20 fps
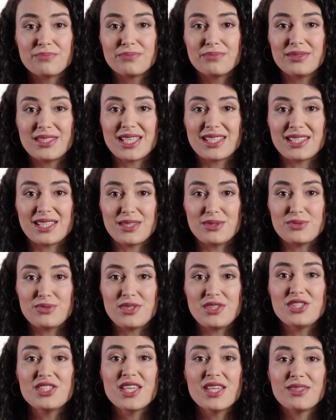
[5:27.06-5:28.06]
In
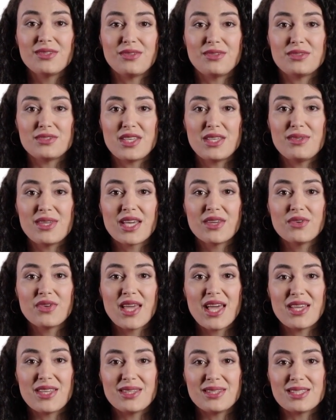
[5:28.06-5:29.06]
conclusion, no matter
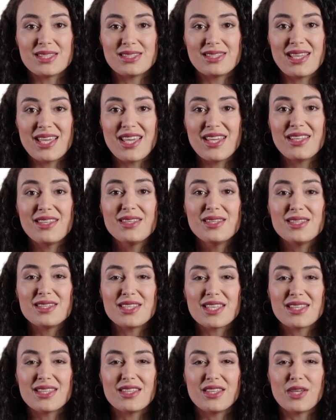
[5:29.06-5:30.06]
how you decide,
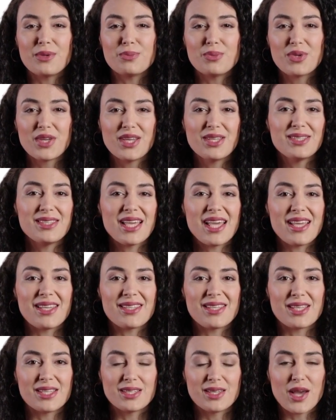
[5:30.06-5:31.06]
getting your plan
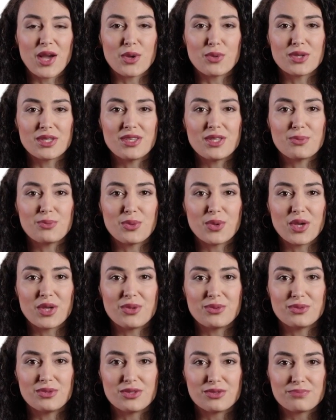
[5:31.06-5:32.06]
done is always
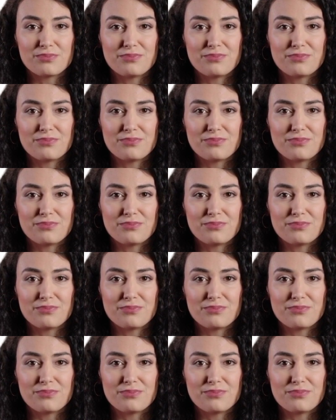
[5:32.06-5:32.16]
important.